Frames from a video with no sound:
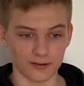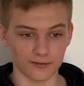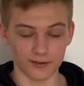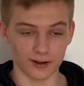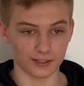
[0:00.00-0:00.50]

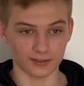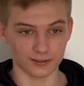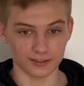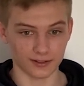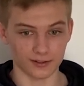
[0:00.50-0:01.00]
voxel
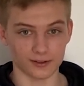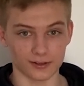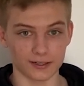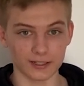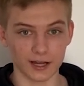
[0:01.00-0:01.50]
cellular
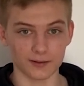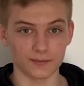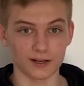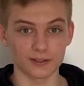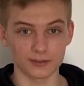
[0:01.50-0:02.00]

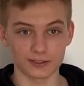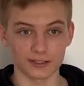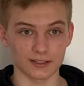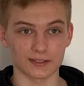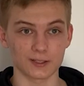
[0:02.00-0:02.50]
autonoma using
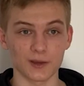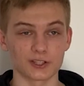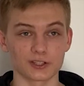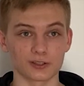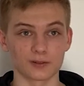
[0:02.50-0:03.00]
a
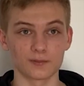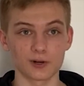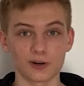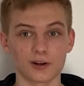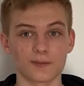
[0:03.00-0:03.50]
spatial
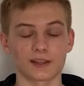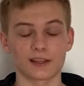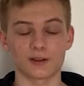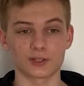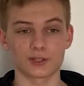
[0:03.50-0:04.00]
programming
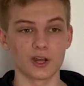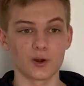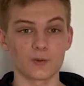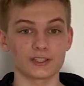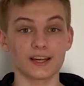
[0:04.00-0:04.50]
language,
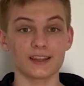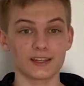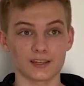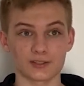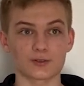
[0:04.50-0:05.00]
which I
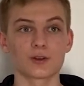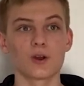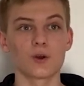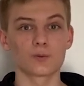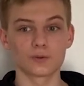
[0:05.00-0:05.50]
think is
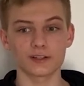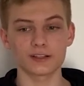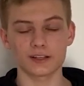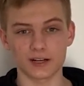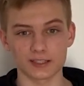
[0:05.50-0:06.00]
really
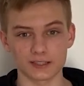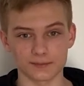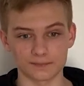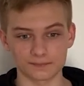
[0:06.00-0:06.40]
awesome